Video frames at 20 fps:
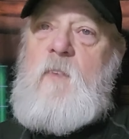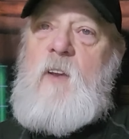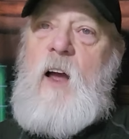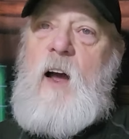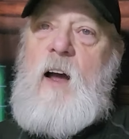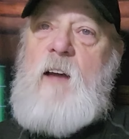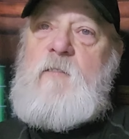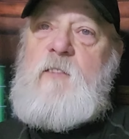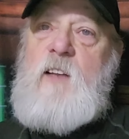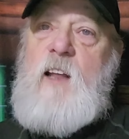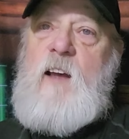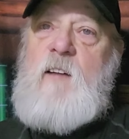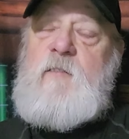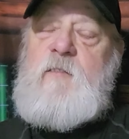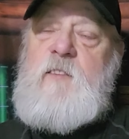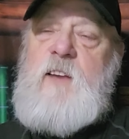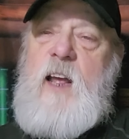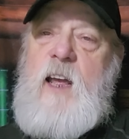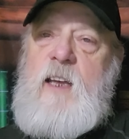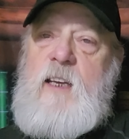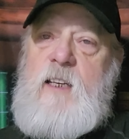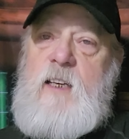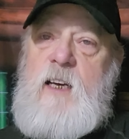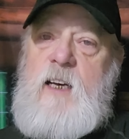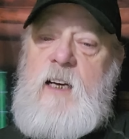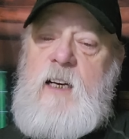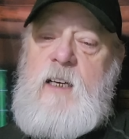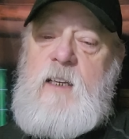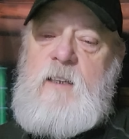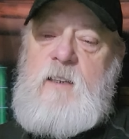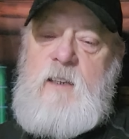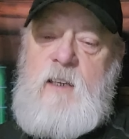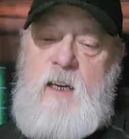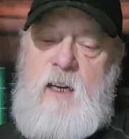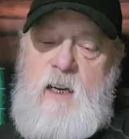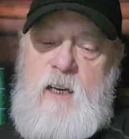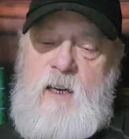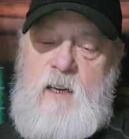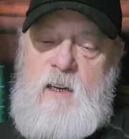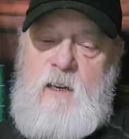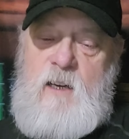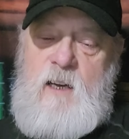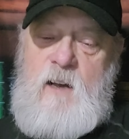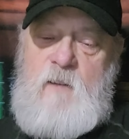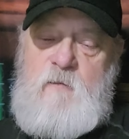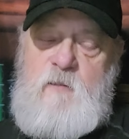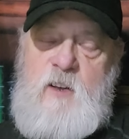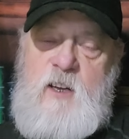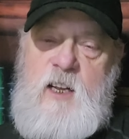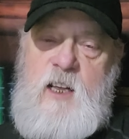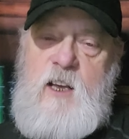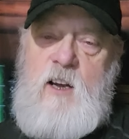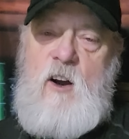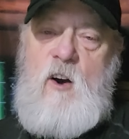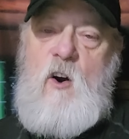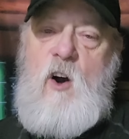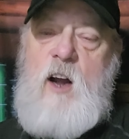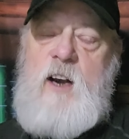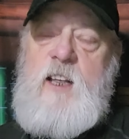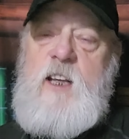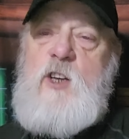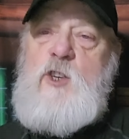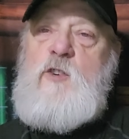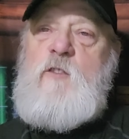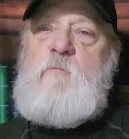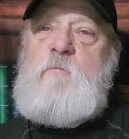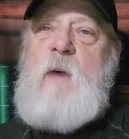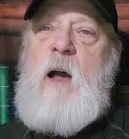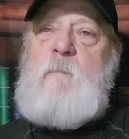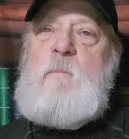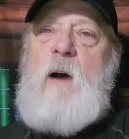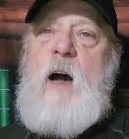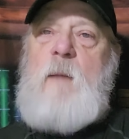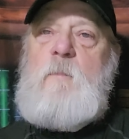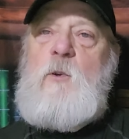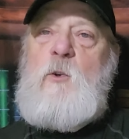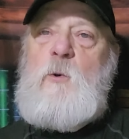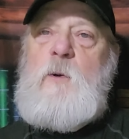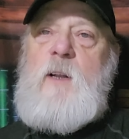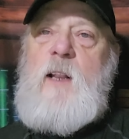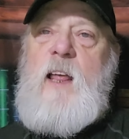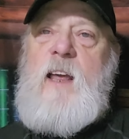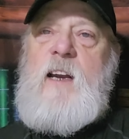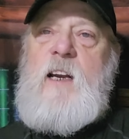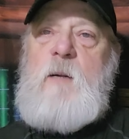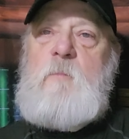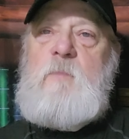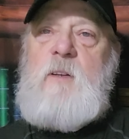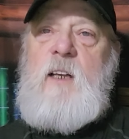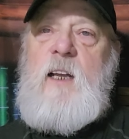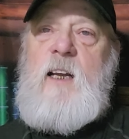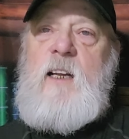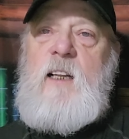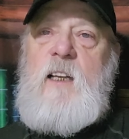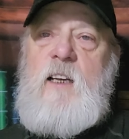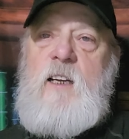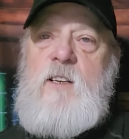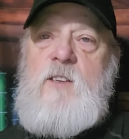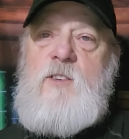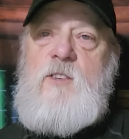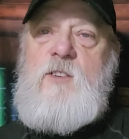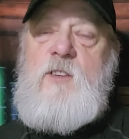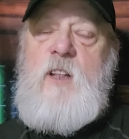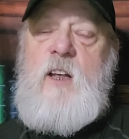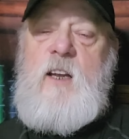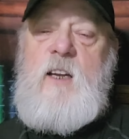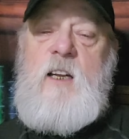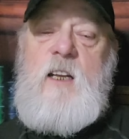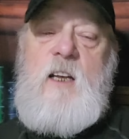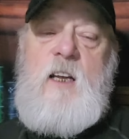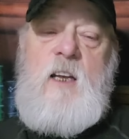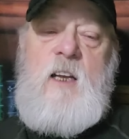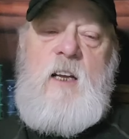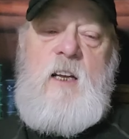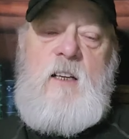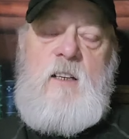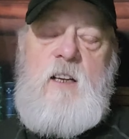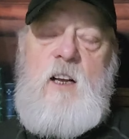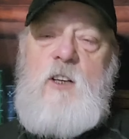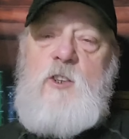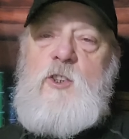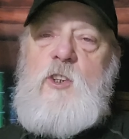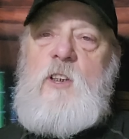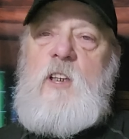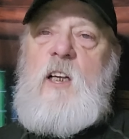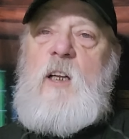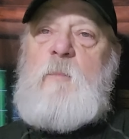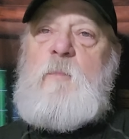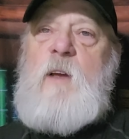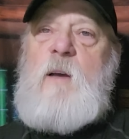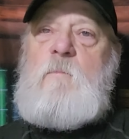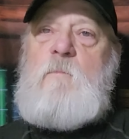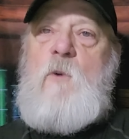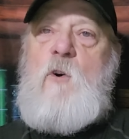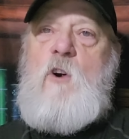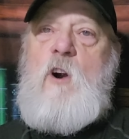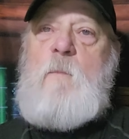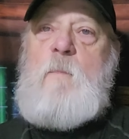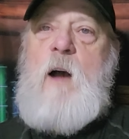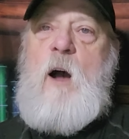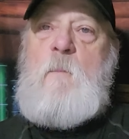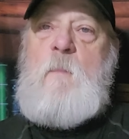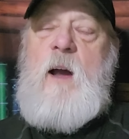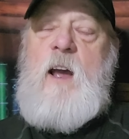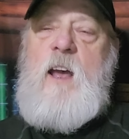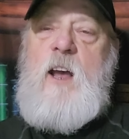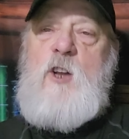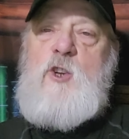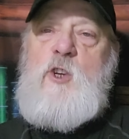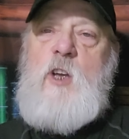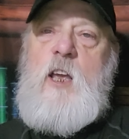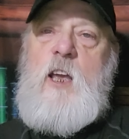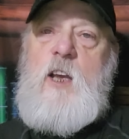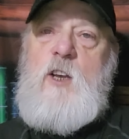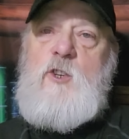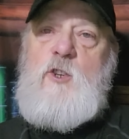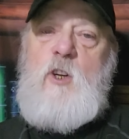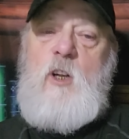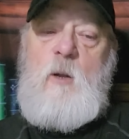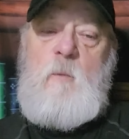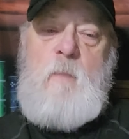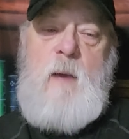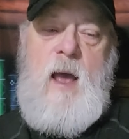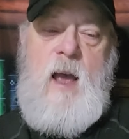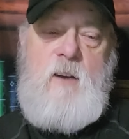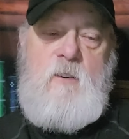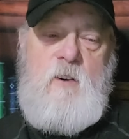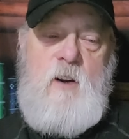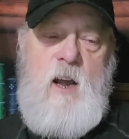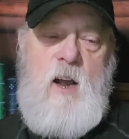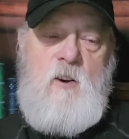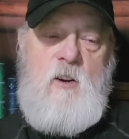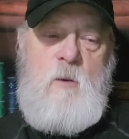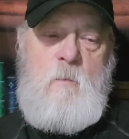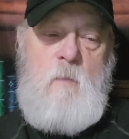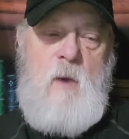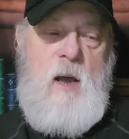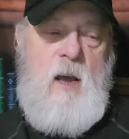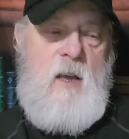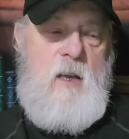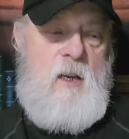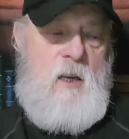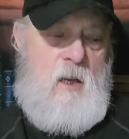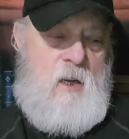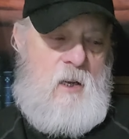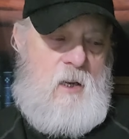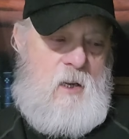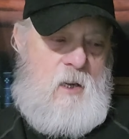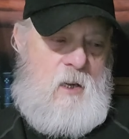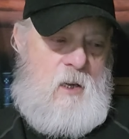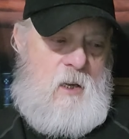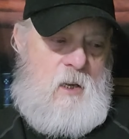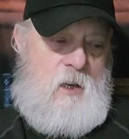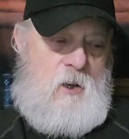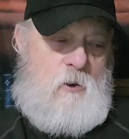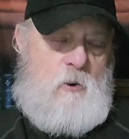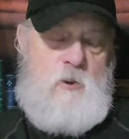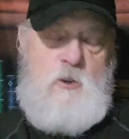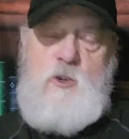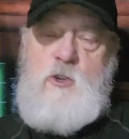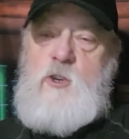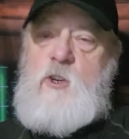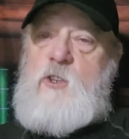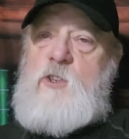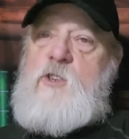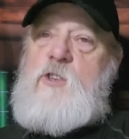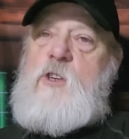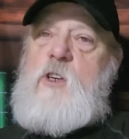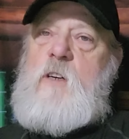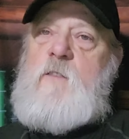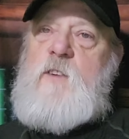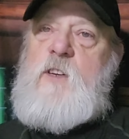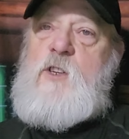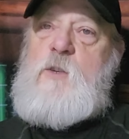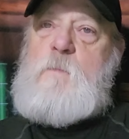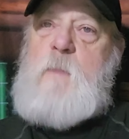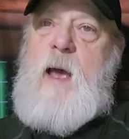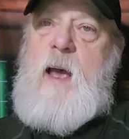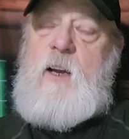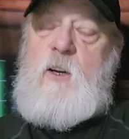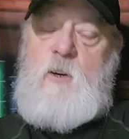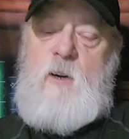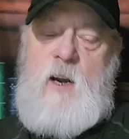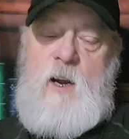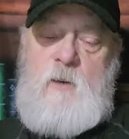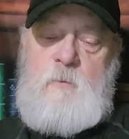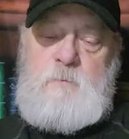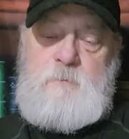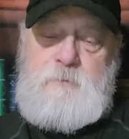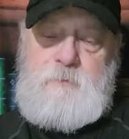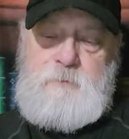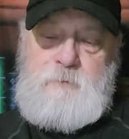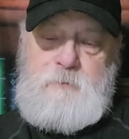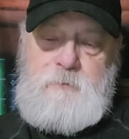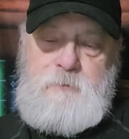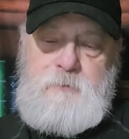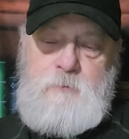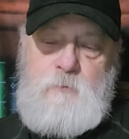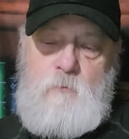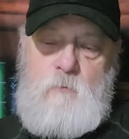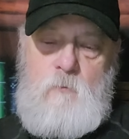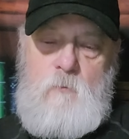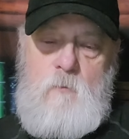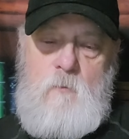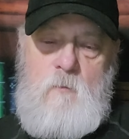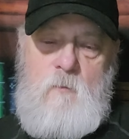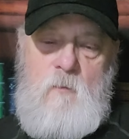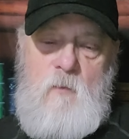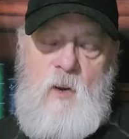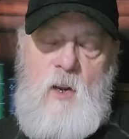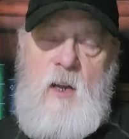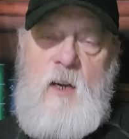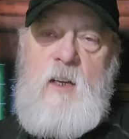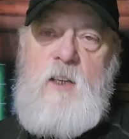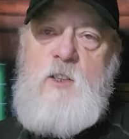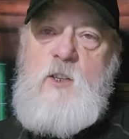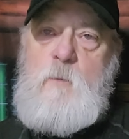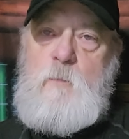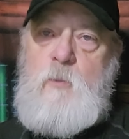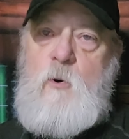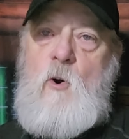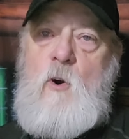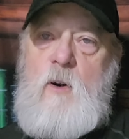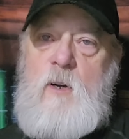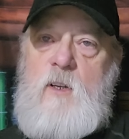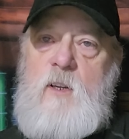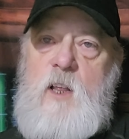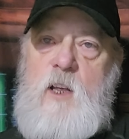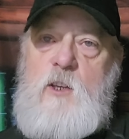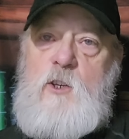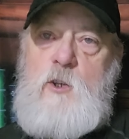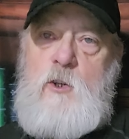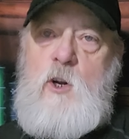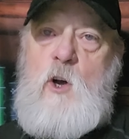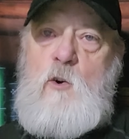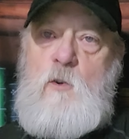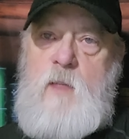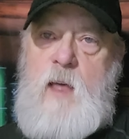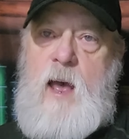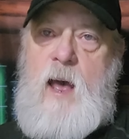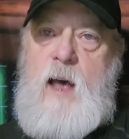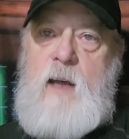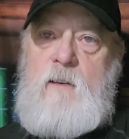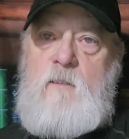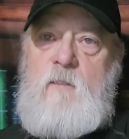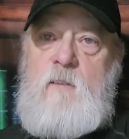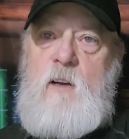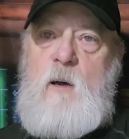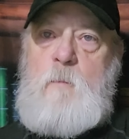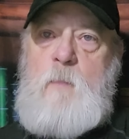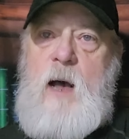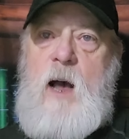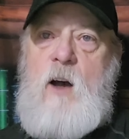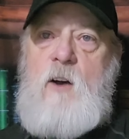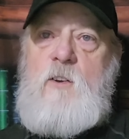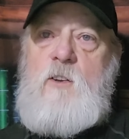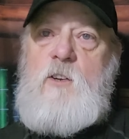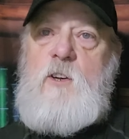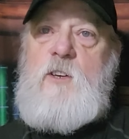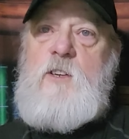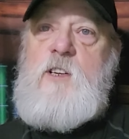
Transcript: I've left a video on each of my Bible-related playlists that tells you a little bit more about my educational background and my Christian service background. And it's important that you know that about your